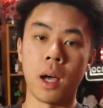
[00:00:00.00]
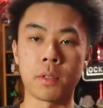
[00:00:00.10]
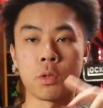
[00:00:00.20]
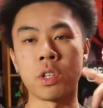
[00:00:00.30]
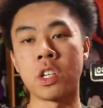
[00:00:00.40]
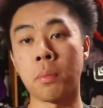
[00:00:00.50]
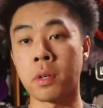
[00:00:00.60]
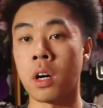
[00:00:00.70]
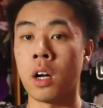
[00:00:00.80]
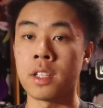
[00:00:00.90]
I'm switching up
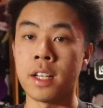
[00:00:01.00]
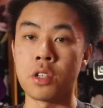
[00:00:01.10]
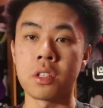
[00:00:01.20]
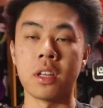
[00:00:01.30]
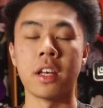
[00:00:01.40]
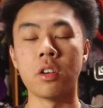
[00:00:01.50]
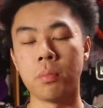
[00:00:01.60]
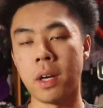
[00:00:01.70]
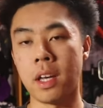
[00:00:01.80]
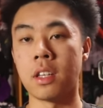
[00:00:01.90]
the content just a little
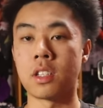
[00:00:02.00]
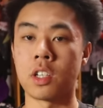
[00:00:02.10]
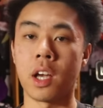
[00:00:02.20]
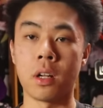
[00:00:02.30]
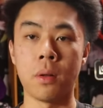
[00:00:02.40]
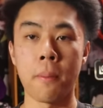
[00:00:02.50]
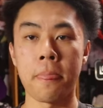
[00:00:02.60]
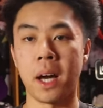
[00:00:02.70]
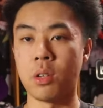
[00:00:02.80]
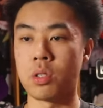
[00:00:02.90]
bit in this channel.
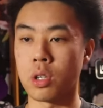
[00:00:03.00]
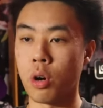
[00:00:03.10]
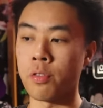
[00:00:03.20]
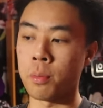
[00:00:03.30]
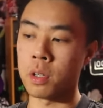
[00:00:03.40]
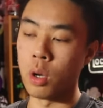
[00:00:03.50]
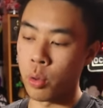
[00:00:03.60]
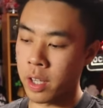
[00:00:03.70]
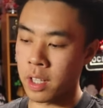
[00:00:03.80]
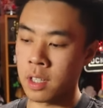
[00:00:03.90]
I used to go from
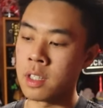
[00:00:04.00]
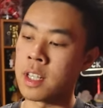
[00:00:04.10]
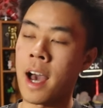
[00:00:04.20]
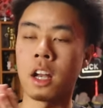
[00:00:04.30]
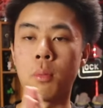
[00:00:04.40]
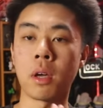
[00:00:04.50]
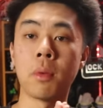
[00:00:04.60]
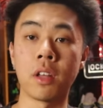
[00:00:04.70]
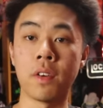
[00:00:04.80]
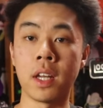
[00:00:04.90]
clothing to how to make
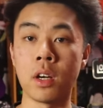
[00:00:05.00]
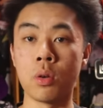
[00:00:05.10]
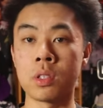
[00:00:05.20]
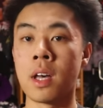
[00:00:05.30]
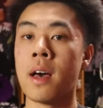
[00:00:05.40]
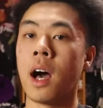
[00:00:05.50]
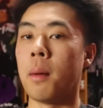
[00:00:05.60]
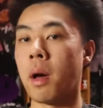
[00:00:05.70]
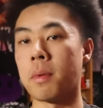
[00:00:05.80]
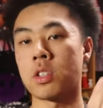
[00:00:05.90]
money videos.
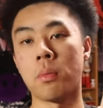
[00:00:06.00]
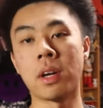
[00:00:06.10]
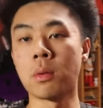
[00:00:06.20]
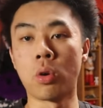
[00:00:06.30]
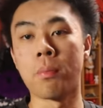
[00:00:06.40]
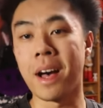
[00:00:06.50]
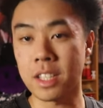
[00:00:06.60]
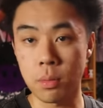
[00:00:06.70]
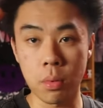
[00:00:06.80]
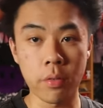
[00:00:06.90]
I might start making more
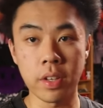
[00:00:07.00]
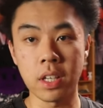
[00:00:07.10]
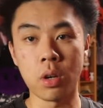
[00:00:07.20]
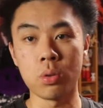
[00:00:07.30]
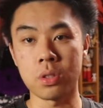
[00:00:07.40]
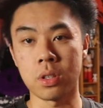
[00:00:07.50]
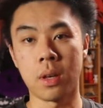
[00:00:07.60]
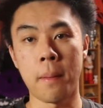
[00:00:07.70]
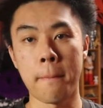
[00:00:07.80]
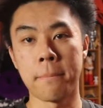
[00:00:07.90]
basketball videos,
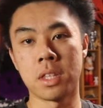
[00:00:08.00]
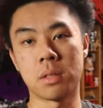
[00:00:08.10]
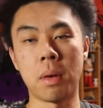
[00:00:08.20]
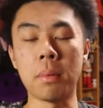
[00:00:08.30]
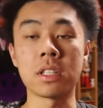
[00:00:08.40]
maybe